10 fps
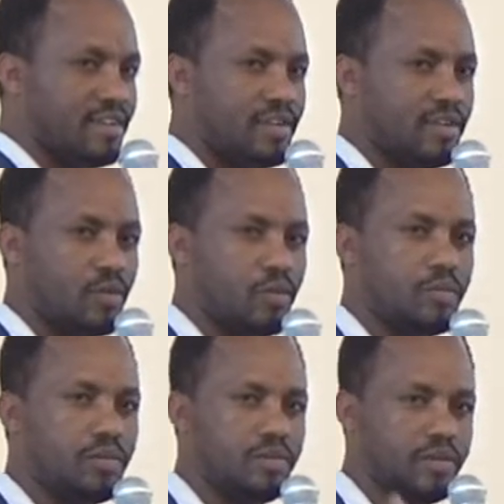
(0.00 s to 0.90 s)
So
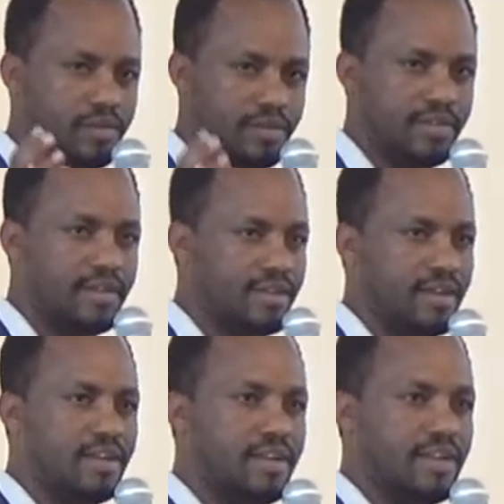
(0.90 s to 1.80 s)

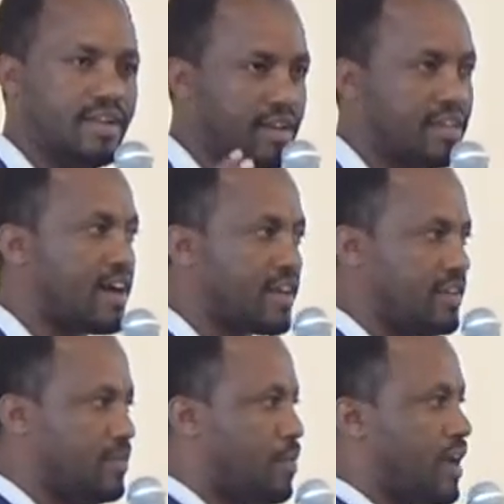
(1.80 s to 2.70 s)
the data
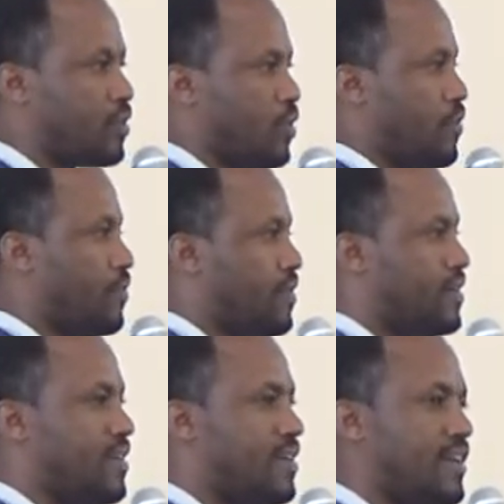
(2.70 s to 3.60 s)
creation part of
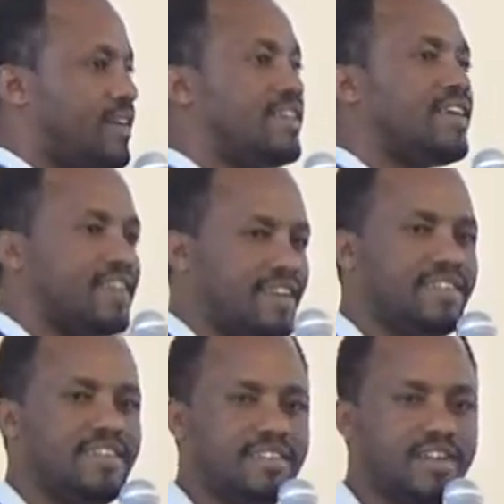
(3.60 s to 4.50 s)
data science
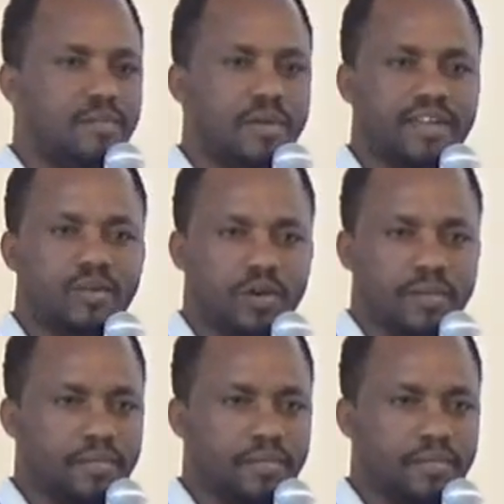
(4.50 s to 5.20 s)
is done by the web.